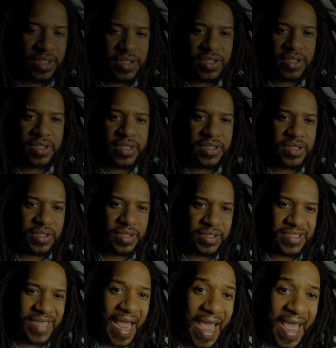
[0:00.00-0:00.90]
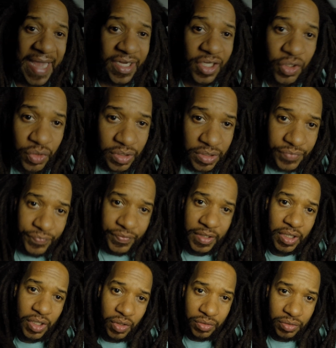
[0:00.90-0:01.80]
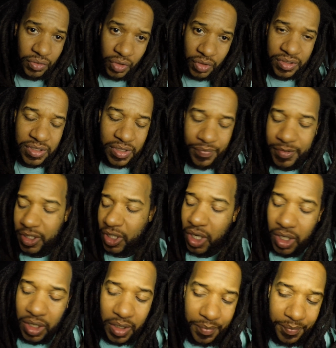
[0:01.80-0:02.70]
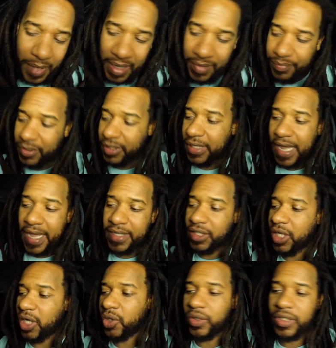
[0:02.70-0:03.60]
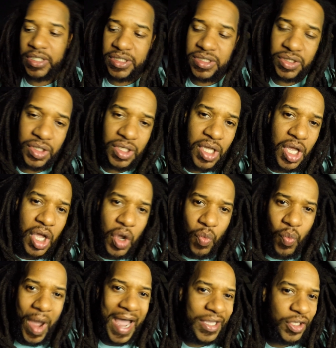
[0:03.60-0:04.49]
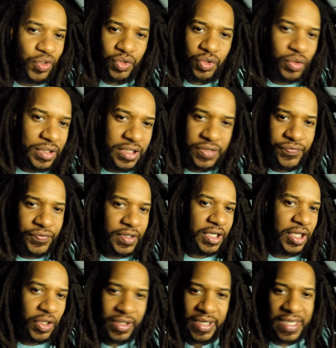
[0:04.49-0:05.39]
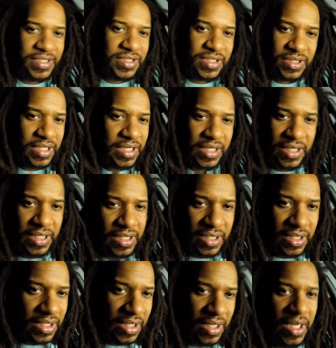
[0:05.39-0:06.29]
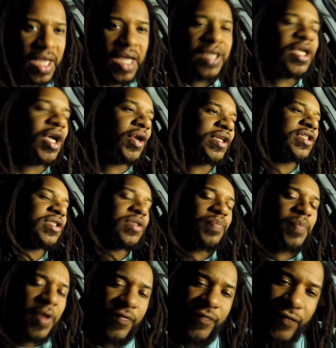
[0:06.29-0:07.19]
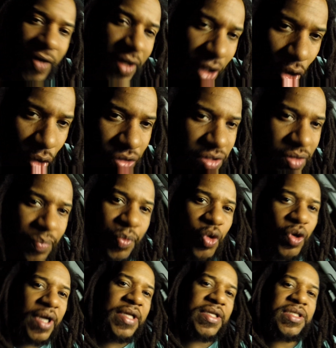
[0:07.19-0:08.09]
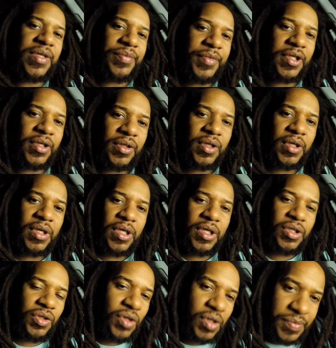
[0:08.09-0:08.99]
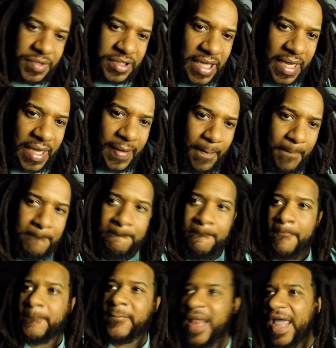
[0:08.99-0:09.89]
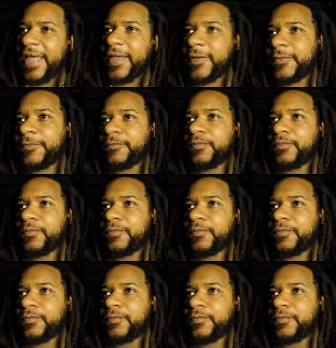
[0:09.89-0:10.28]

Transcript: I had to do this video. You know, some of y'all might be like, yo, listen, why are you doing this video, Langston? Yo, this video is important to me. You know what I'm saying? Like,